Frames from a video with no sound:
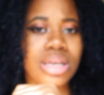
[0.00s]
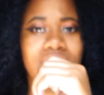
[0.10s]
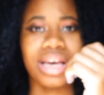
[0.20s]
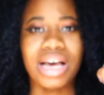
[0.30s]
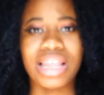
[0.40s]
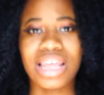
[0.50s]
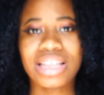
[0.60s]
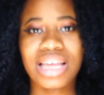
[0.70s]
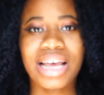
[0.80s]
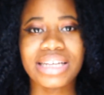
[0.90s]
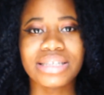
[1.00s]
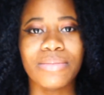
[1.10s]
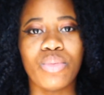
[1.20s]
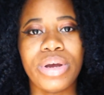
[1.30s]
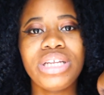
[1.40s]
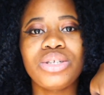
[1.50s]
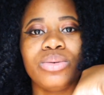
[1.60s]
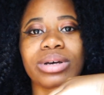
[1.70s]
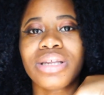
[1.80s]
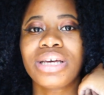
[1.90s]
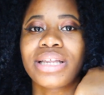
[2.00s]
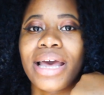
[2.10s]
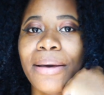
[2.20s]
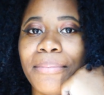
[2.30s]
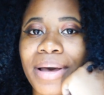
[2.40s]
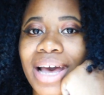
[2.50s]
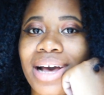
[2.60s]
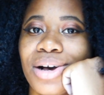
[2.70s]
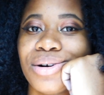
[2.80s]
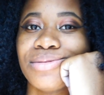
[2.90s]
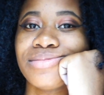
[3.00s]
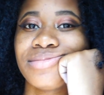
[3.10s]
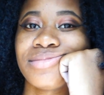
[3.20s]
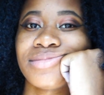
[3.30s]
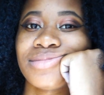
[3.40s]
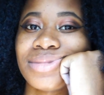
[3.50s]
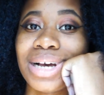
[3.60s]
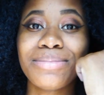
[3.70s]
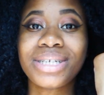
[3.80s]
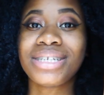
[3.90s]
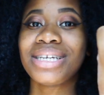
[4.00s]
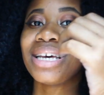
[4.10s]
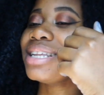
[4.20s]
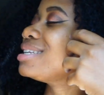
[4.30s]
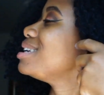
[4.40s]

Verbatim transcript: yeah, I like that it has some weight to it. Look at that. Bow. I'm just chilling.